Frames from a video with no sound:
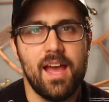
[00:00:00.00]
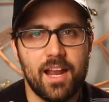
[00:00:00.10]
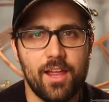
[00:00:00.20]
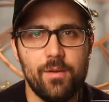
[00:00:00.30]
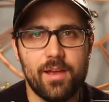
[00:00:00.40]

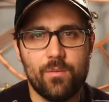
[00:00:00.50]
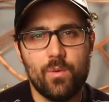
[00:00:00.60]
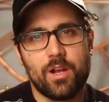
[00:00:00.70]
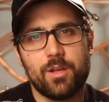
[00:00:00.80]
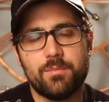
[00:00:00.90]
Hello and
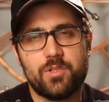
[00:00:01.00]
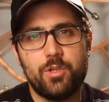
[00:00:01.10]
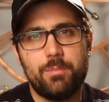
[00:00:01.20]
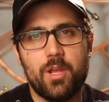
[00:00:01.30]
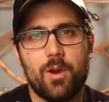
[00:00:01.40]
welcome
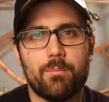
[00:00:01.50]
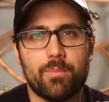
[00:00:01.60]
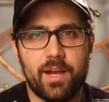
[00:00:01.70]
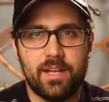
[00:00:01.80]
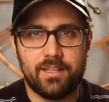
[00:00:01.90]
to Beyond
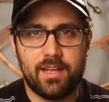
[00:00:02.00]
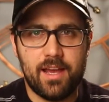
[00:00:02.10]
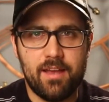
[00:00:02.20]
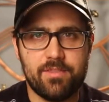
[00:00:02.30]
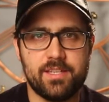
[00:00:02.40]
Bright Live.